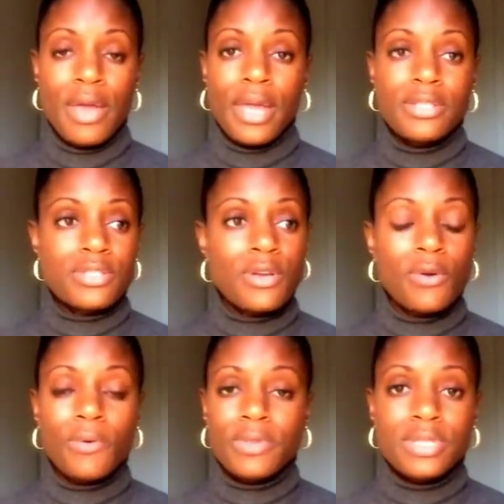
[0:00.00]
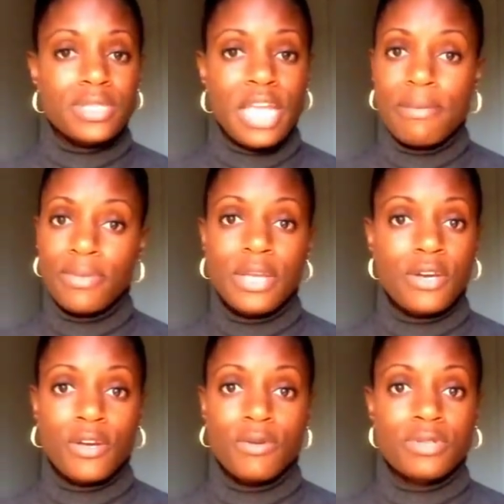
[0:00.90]
And so the same thing
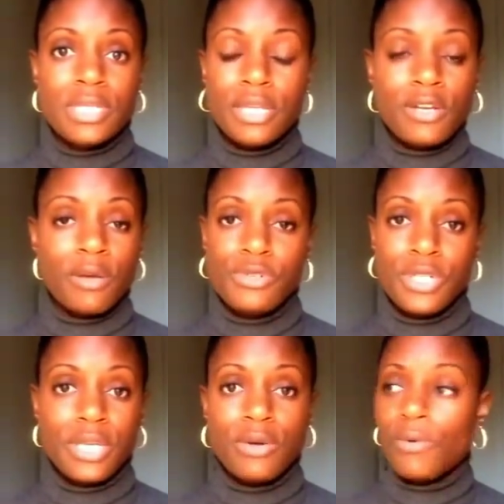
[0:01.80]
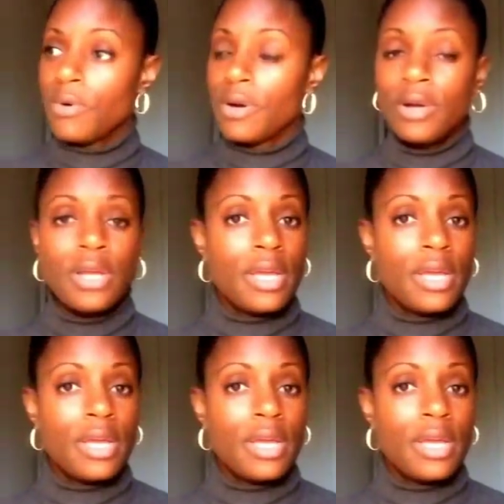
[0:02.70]
goes in coaching or